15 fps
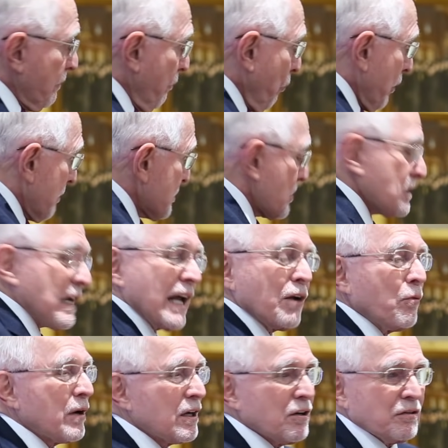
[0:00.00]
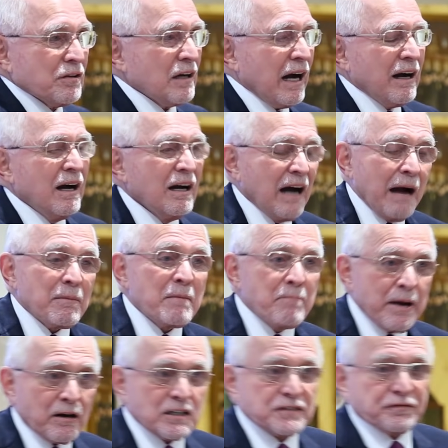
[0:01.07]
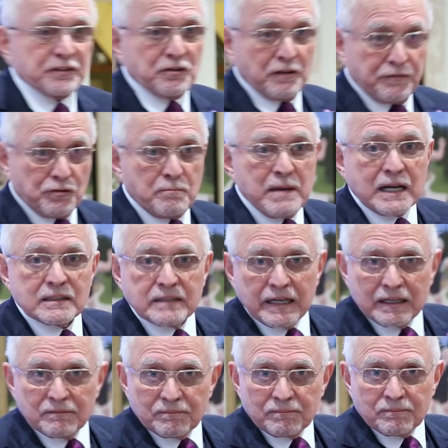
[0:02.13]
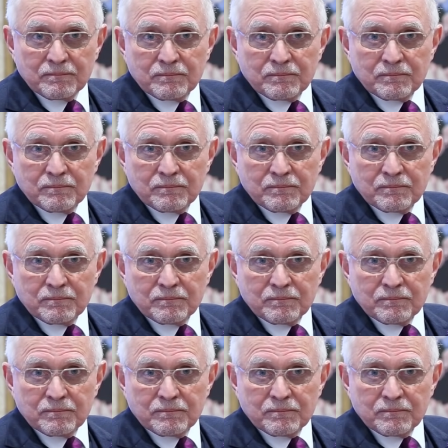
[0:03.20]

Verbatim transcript: forms because I don't want to know. I, I'm embarrassed for you if you meditate.